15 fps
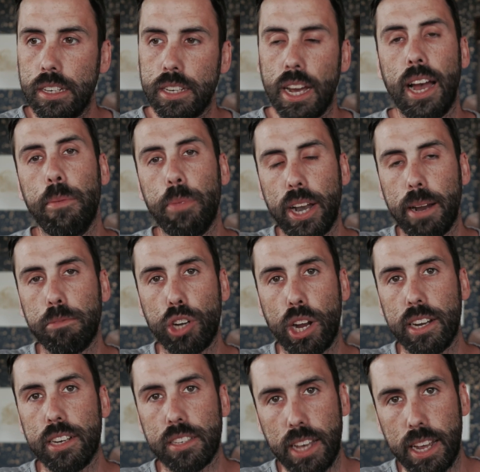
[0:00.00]
time that I'm
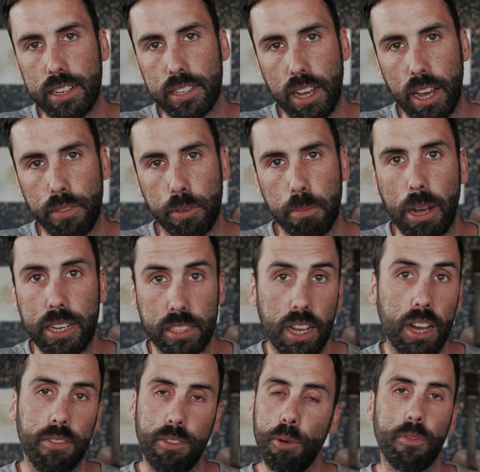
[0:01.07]
trying to set aside for myself.